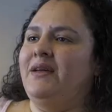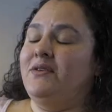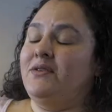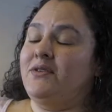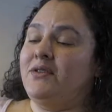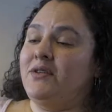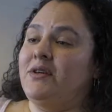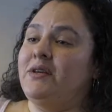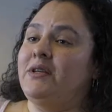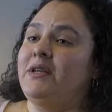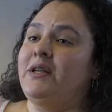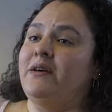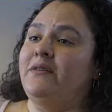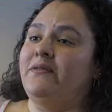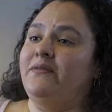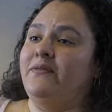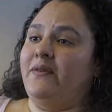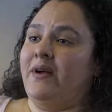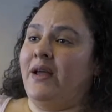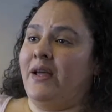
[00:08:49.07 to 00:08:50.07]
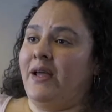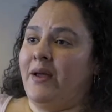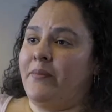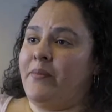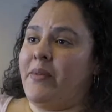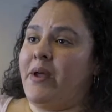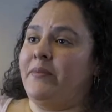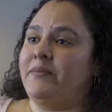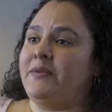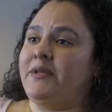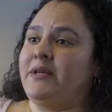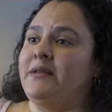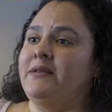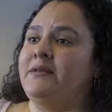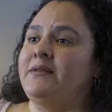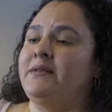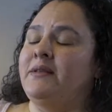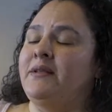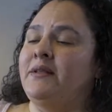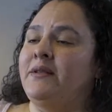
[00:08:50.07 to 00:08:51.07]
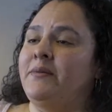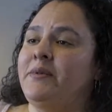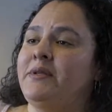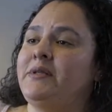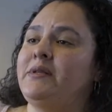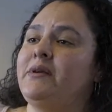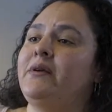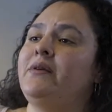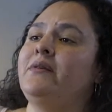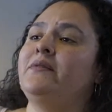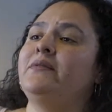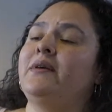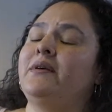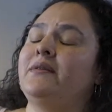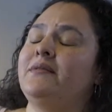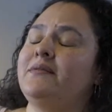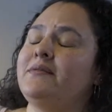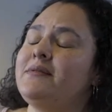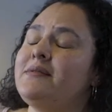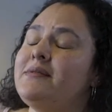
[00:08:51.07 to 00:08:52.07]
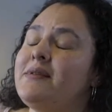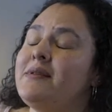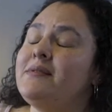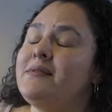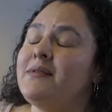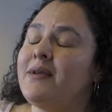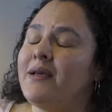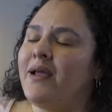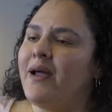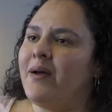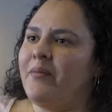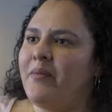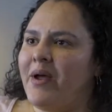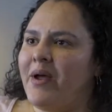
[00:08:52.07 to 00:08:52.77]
Sure enough, I got baptized. And let me tell you that since I got